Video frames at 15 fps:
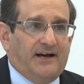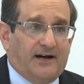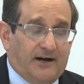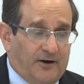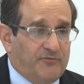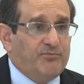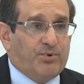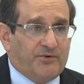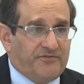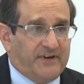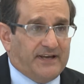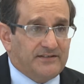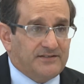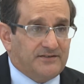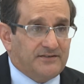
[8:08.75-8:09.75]
of
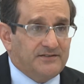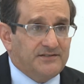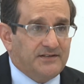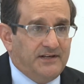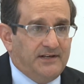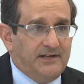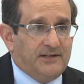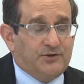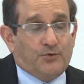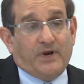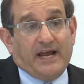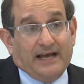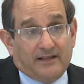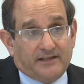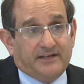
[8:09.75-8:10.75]
professors the
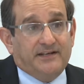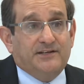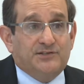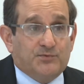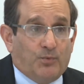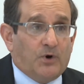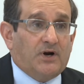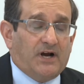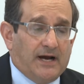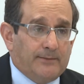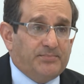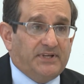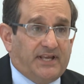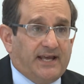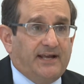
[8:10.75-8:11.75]
reality is more
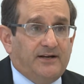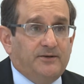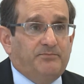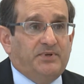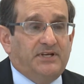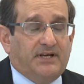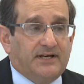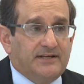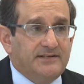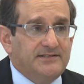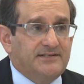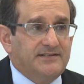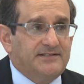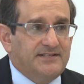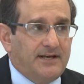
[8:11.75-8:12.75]
complicated
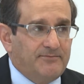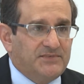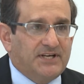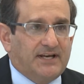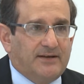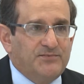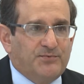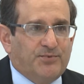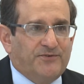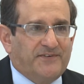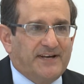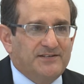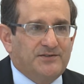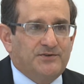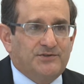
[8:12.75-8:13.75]
because sometimes
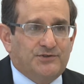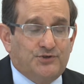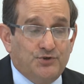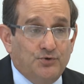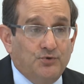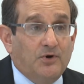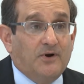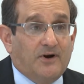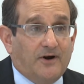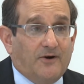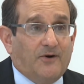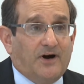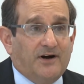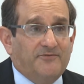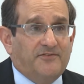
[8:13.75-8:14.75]
professors do go
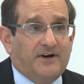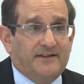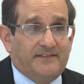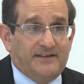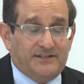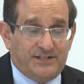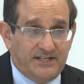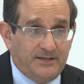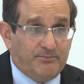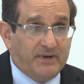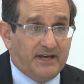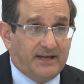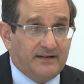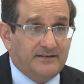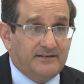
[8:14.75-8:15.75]
off on the deep
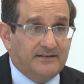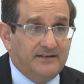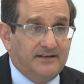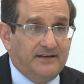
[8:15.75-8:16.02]
end,